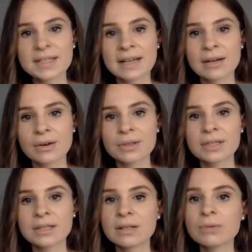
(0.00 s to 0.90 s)
dialogues
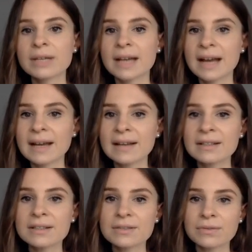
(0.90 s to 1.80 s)
include a
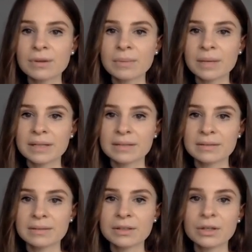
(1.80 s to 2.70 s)
highlighted default button,